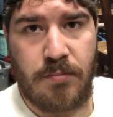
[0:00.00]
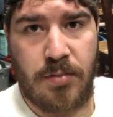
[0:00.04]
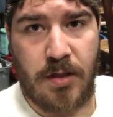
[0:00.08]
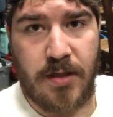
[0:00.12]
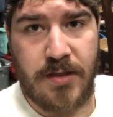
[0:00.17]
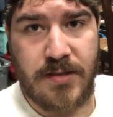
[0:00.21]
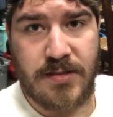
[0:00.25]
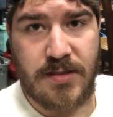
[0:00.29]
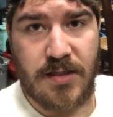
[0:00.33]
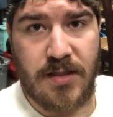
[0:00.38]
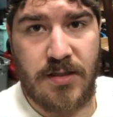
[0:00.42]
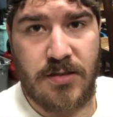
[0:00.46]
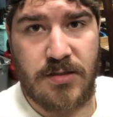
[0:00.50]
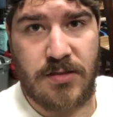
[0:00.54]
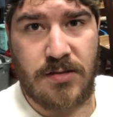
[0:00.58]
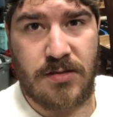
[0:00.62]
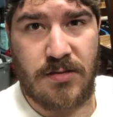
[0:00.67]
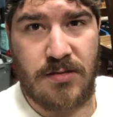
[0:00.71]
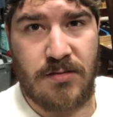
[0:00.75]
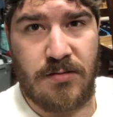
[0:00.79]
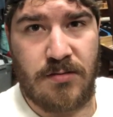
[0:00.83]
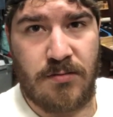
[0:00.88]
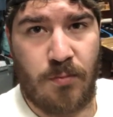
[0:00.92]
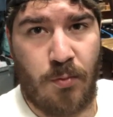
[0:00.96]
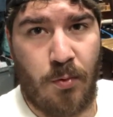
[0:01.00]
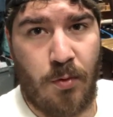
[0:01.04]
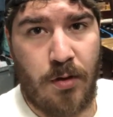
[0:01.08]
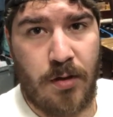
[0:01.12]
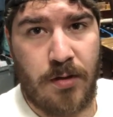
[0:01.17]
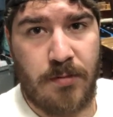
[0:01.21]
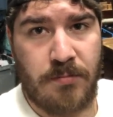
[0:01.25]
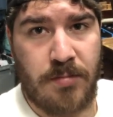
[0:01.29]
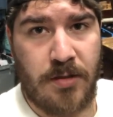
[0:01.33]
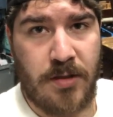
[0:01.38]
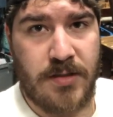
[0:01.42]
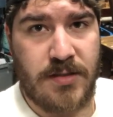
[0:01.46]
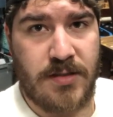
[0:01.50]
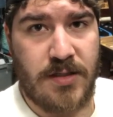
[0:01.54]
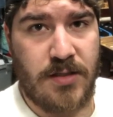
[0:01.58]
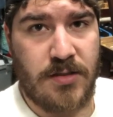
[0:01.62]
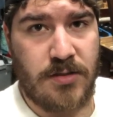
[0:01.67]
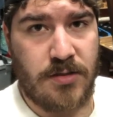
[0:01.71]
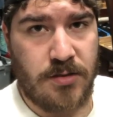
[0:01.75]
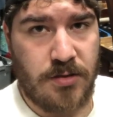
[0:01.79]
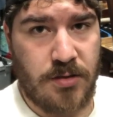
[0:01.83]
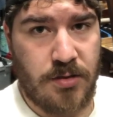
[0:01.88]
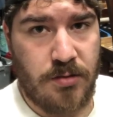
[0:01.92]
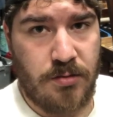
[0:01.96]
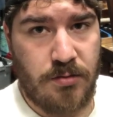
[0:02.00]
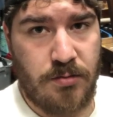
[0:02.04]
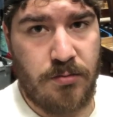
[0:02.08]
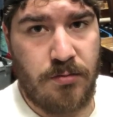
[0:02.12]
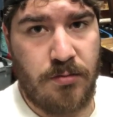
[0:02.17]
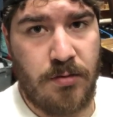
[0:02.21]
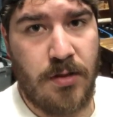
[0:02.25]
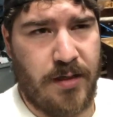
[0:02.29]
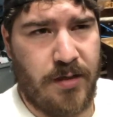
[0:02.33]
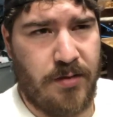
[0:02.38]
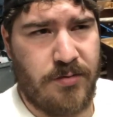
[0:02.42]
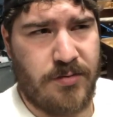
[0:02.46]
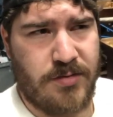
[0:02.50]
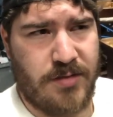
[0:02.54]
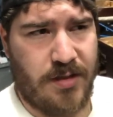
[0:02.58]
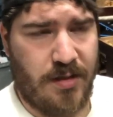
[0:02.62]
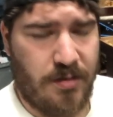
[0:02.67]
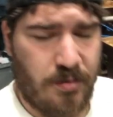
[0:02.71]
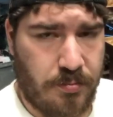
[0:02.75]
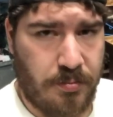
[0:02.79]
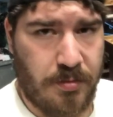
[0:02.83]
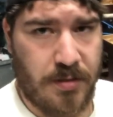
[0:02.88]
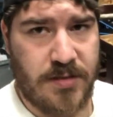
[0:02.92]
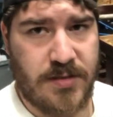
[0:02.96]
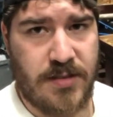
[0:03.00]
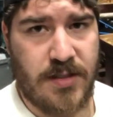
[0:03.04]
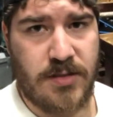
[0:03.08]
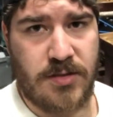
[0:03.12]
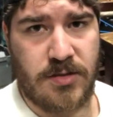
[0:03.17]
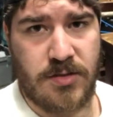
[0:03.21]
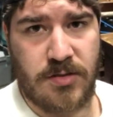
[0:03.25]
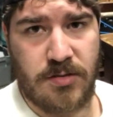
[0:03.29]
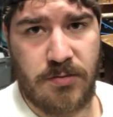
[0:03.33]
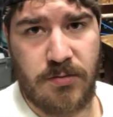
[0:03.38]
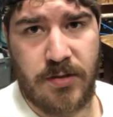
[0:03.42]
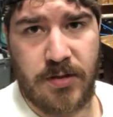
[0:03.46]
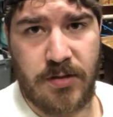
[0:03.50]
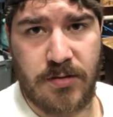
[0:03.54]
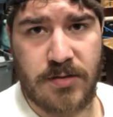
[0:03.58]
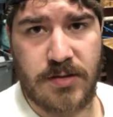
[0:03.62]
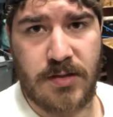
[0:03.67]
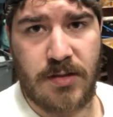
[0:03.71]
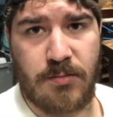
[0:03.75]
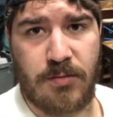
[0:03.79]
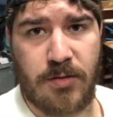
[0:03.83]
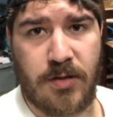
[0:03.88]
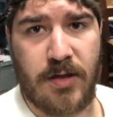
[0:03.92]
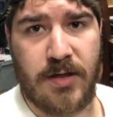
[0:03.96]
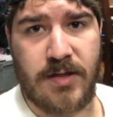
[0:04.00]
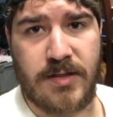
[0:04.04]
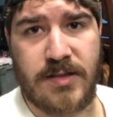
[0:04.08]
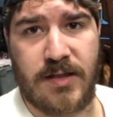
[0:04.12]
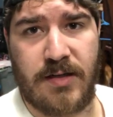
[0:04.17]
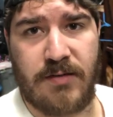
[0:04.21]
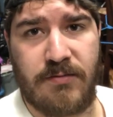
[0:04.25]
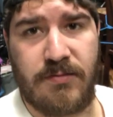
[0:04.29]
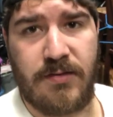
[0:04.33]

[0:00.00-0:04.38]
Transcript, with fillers: PlayStation 1, PlayStation 2. I know there's another PlayStation 2 in here somewhere, I just gotta